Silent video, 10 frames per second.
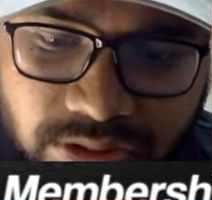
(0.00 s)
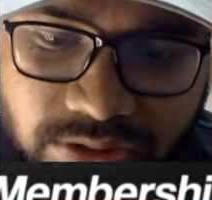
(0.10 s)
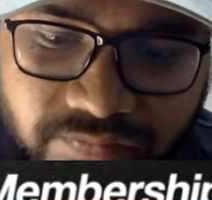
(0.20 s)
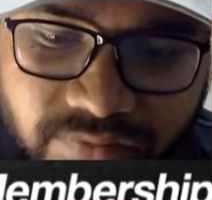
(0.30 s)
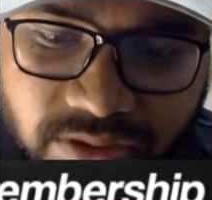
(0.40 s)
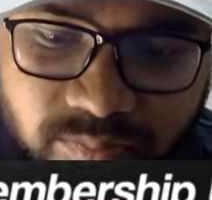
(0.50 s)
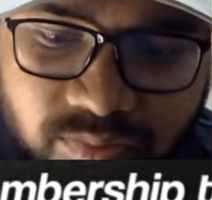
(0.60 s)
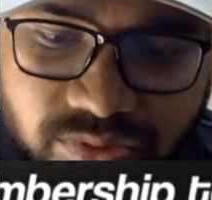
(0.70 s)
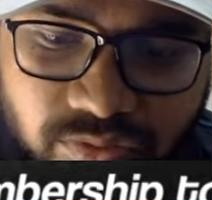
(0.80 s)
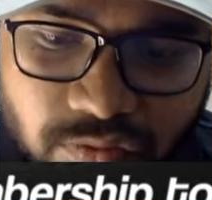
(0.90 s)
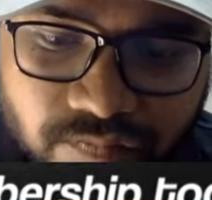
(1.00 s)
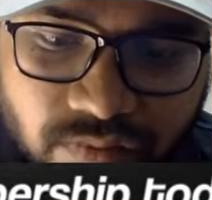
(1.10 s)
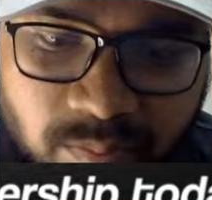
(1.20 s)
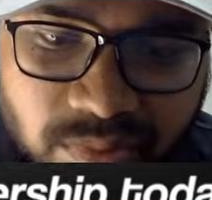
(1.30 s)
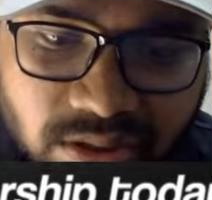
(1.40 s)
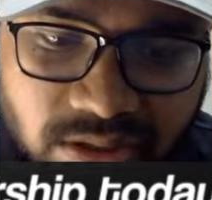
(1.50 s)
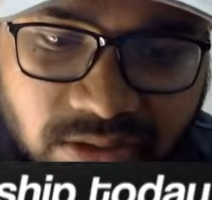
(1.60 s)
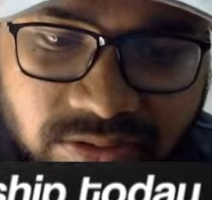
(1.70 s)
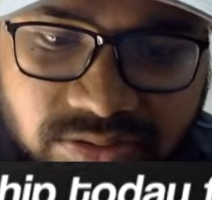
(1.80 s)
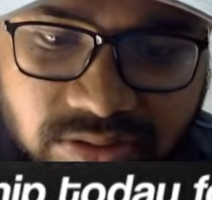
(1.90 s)
keyframes of upper
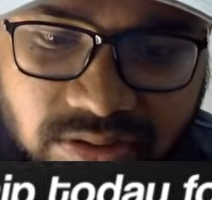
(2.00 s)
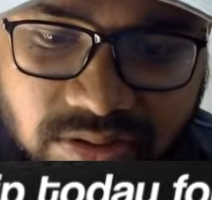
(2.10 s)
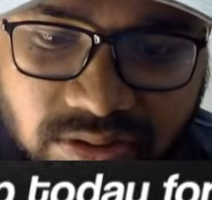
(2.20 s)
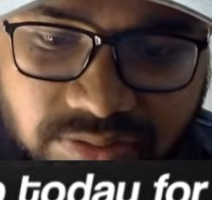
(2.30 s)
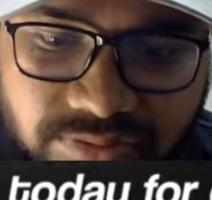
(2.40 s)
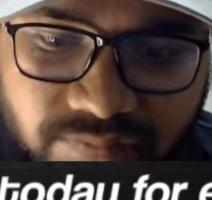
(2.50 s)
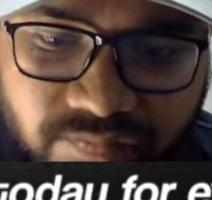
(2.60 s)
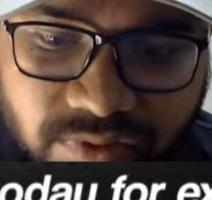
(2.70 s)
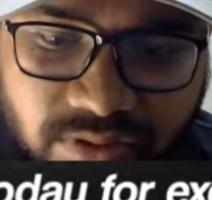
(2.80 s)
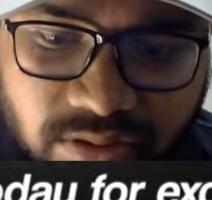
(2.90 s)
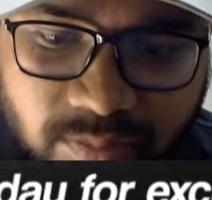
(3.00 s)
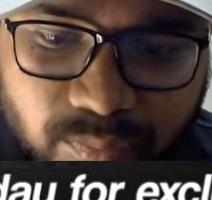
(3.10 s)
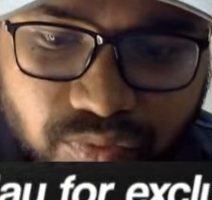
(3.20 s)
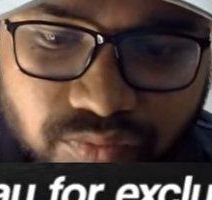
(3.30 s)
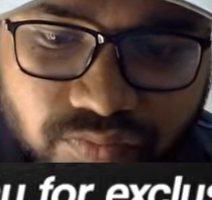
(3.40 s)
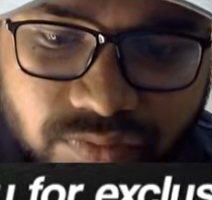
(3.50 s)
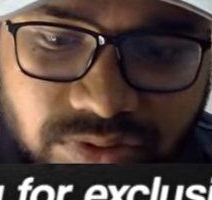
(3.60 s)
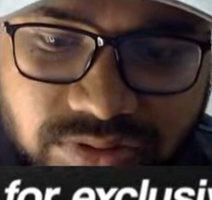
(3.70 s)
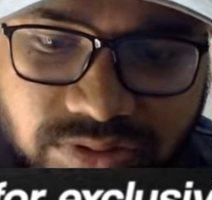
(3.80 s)
layers somewhere up to this